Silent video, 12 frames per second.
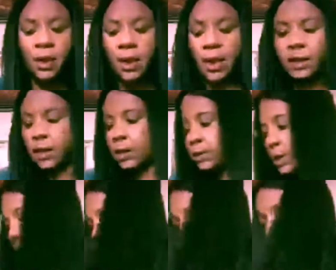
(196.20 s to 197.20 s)
Kind of goes
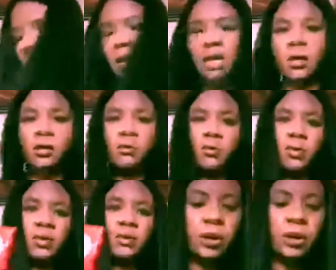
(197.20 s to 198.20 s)
hand in hand
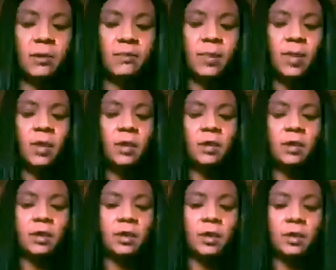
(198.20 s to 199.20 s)
with
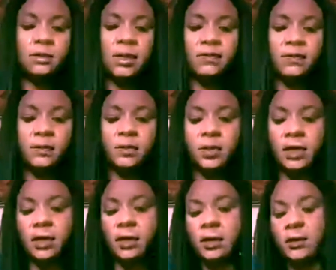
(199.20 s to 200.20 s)

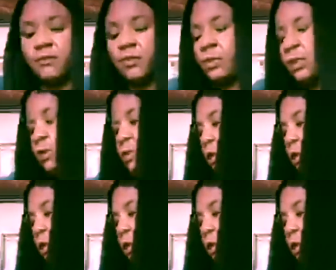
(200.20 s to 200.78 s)
definitely if you need